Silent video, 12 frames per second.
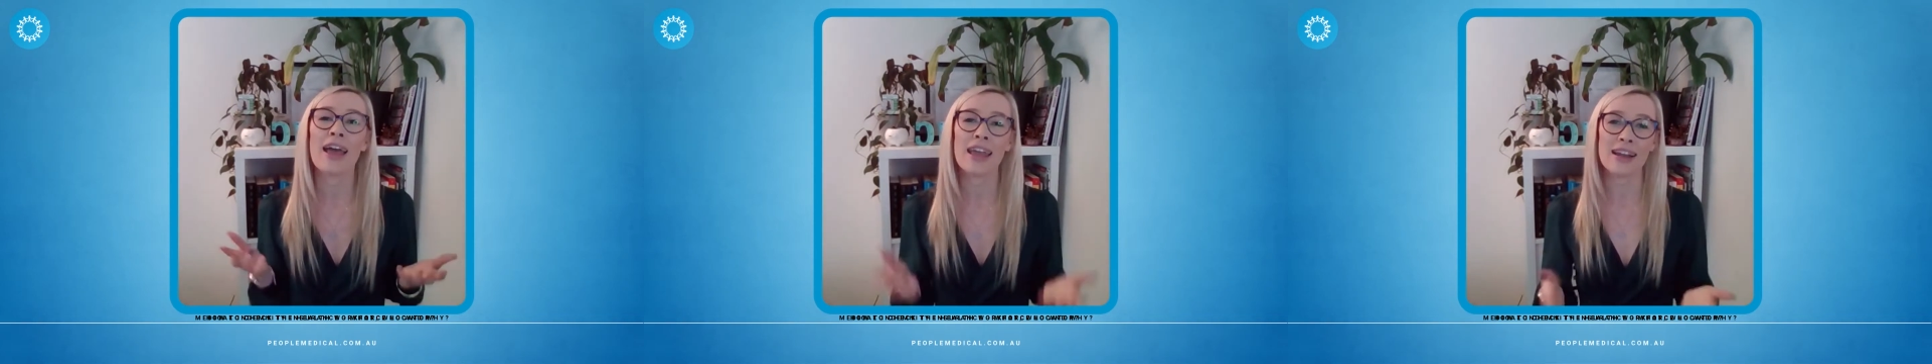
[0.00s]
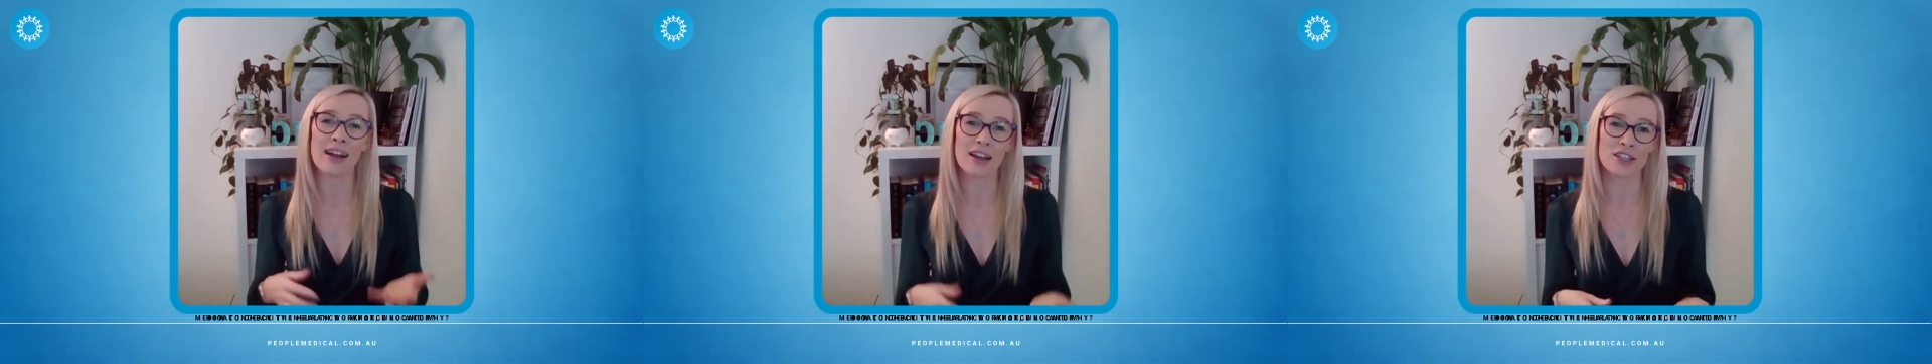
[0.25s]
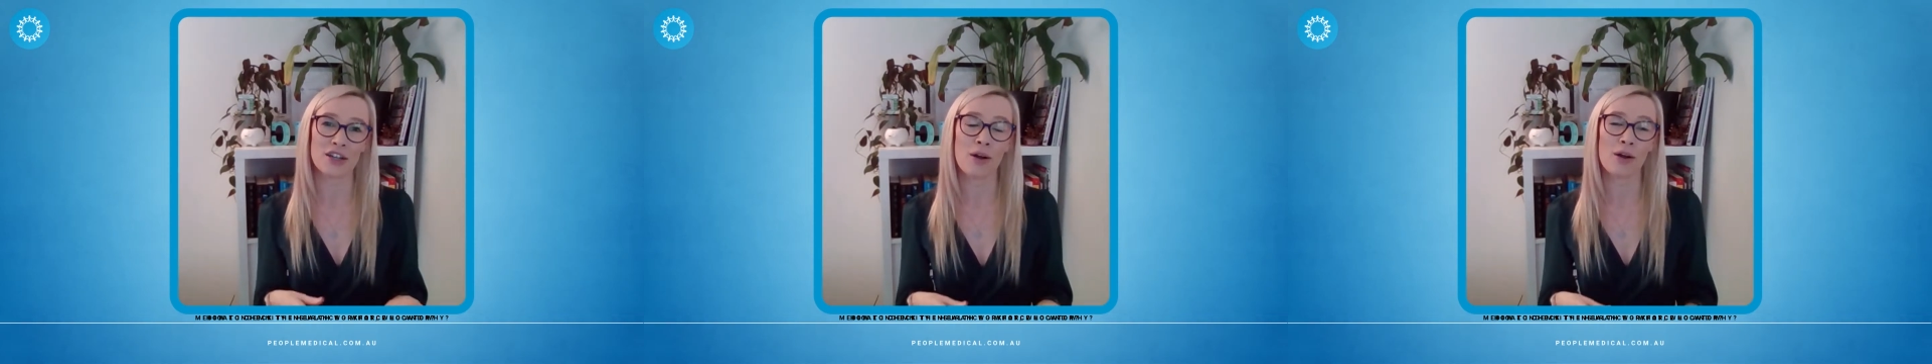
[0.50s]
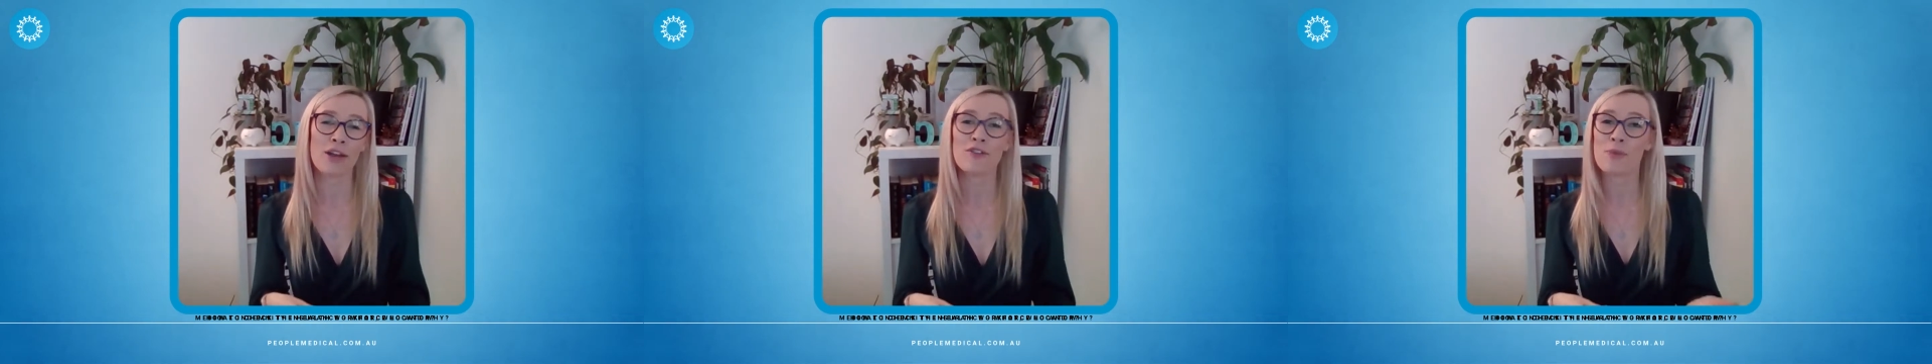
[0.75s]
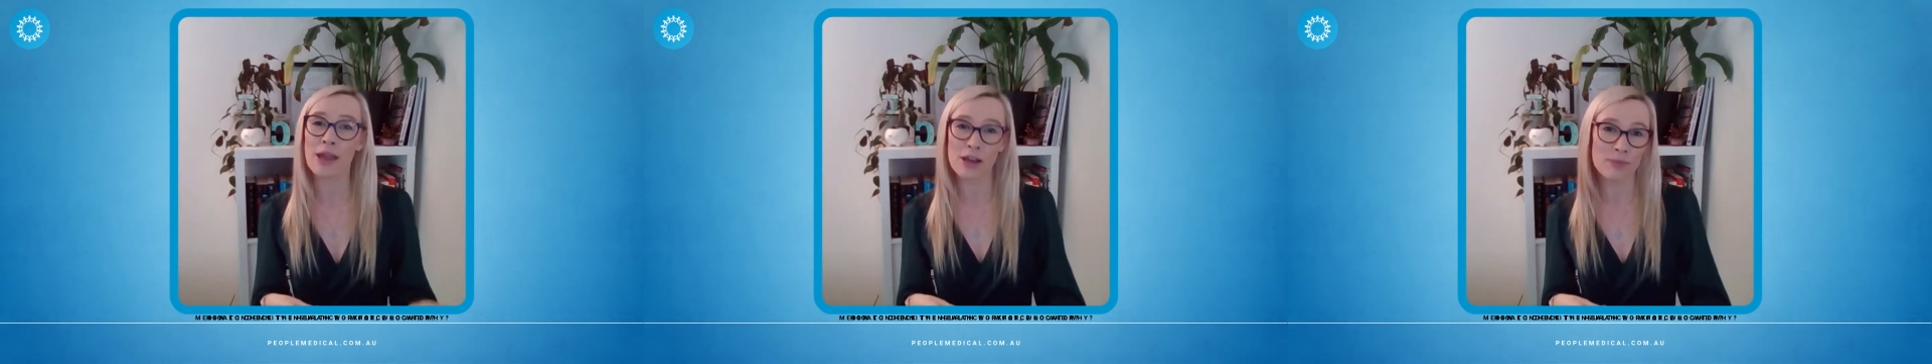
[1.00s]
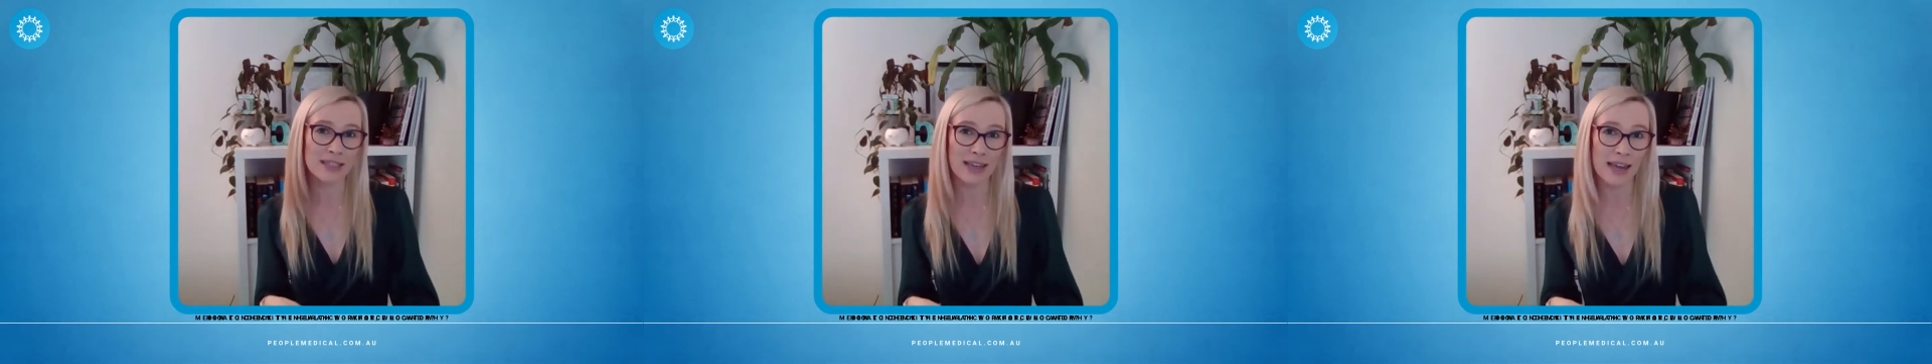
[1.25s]
In a nutshell, if you make a
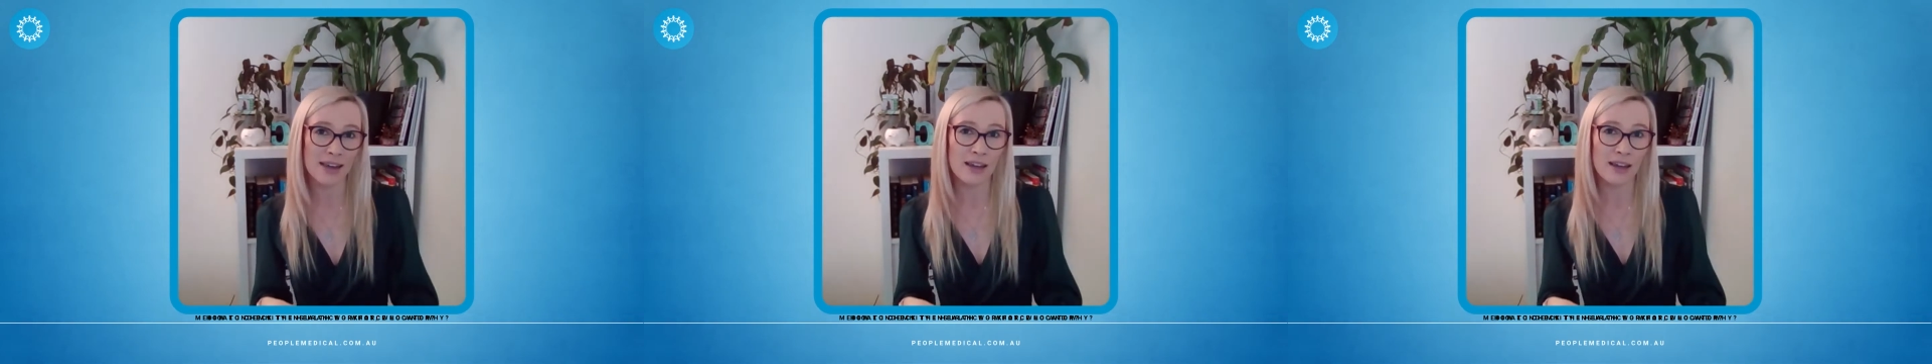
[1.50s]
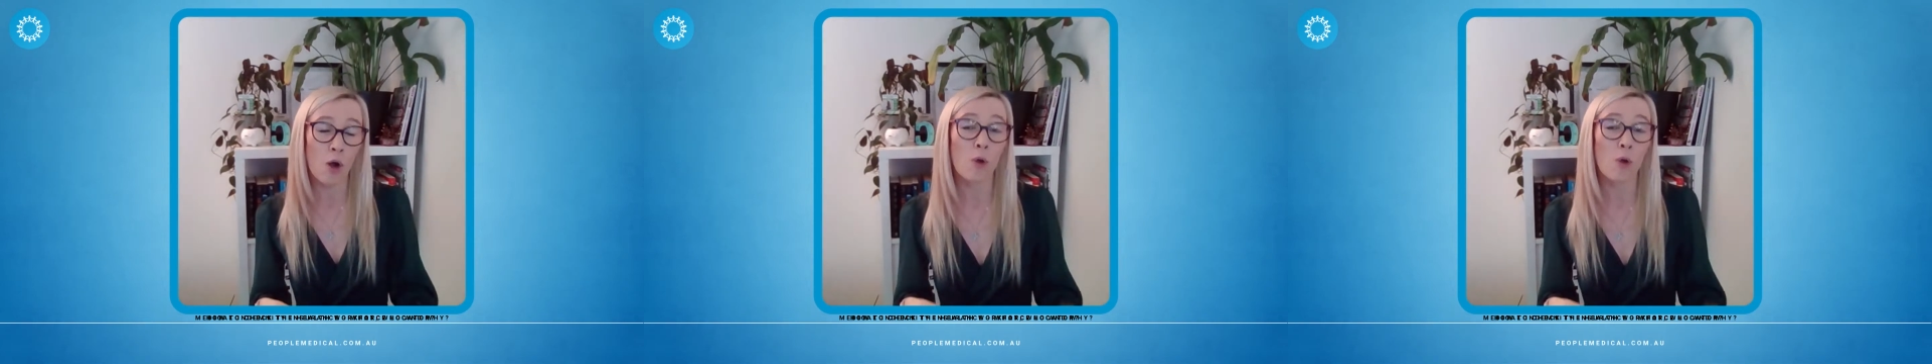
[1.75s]
mistake